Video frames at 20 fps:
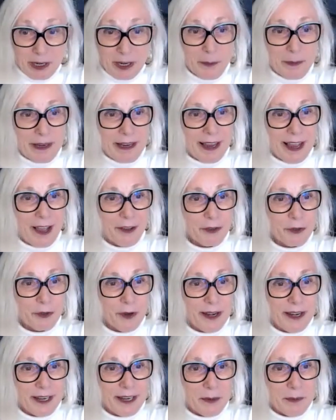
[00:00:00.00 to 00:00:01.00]
coming out
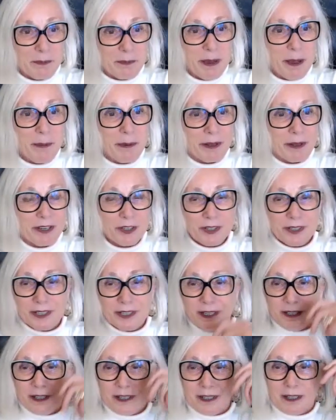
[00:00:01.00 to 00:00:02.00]
trying to get published,
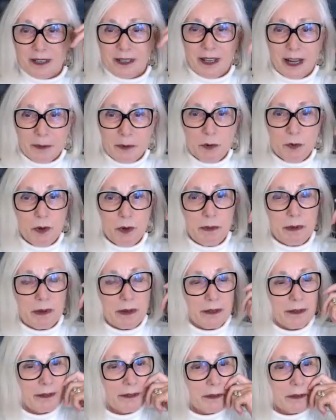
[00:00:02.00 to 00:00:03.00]
and I'm a
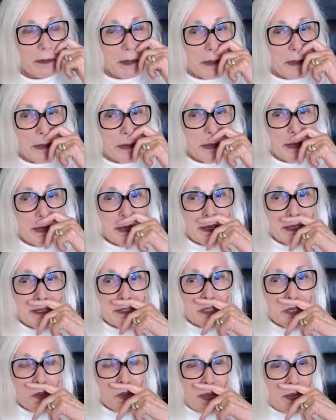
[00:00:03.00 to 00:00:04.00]
woman.
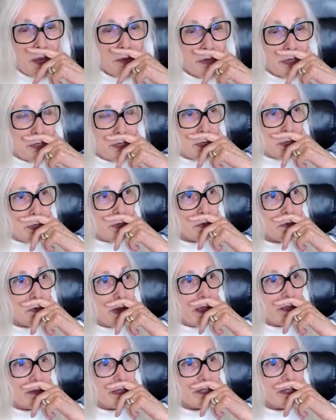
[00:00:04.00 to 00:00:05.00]
So Henry turned
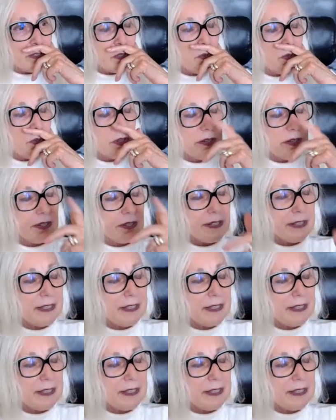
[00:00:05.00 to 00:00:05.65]
around and sold it to